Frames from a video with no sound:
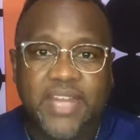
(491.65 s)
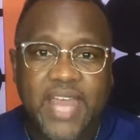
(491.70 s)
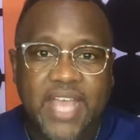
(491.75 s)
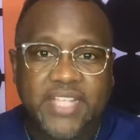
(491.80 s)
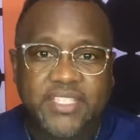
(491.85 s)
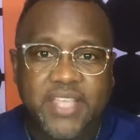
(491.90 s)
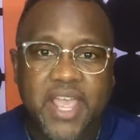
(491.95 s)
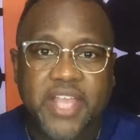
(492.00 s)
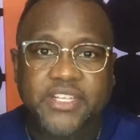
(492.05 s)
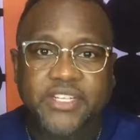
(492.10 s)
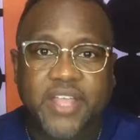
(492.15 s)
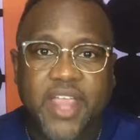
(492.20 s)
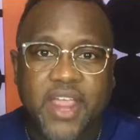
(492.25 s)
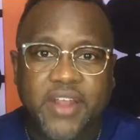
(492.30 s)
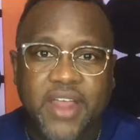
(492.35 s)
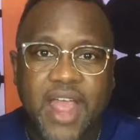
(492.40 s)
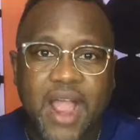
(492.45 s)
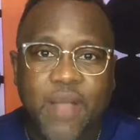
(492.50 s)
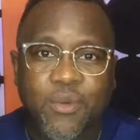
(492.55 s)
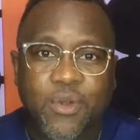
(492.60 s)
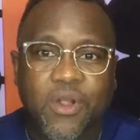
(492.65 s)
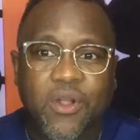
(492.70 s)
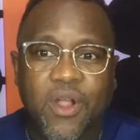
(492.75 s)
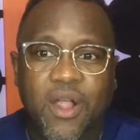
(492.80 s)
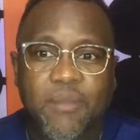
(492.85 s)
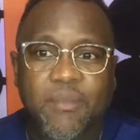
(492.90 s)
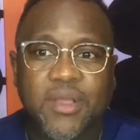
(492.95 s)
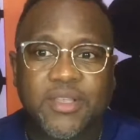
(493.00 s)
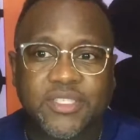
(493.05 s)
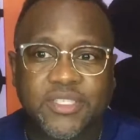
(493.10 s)
And as an educator, I
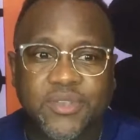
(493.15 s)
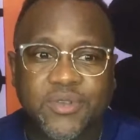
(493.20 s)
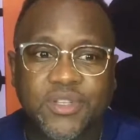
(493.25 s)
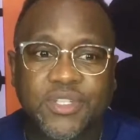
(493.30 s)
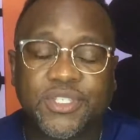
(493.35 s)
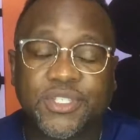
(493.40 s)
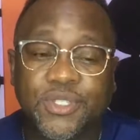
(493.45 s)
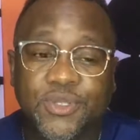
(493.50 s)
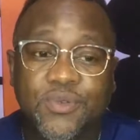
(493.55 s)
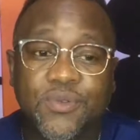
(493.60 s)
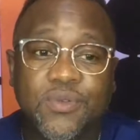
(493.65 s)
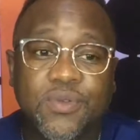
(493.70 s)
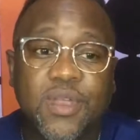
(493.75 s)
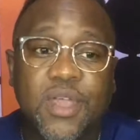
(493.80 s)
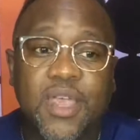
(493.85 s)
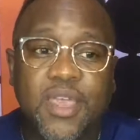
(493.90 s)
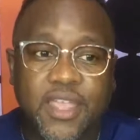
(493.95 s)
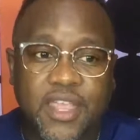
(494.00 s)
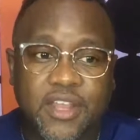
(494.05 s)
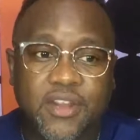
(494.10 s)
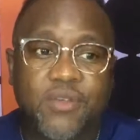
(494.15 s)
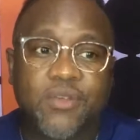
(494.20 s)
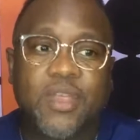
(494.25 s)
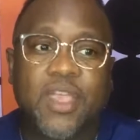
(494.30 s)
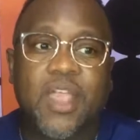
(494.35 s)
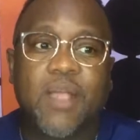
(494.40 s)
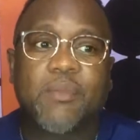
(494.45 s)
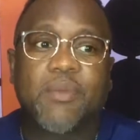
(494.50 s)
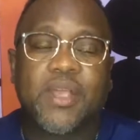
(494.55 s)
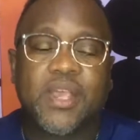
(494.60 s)
require my students to get on
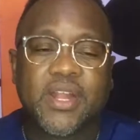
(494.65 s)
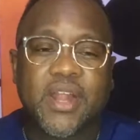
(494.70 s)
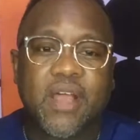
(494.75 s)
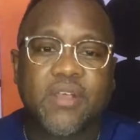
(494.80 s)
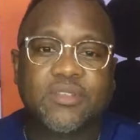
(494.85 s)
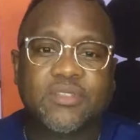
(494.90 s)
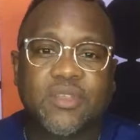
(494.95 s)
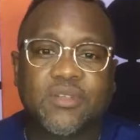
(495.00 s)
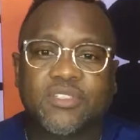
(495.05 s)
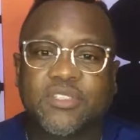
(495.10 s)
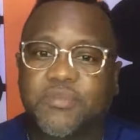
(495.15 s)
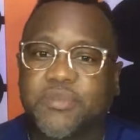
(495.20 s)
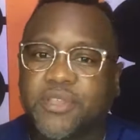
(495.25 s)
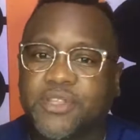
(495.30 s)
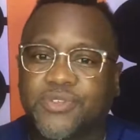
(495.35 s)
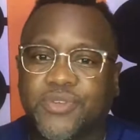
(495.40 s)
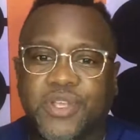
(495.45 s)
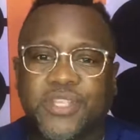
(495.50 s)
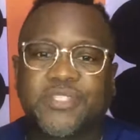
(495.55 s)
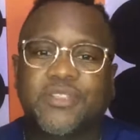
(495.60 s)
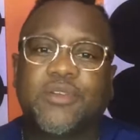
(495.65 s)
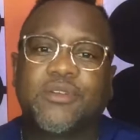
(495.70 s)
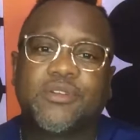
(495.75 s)
camera and also to be dressed.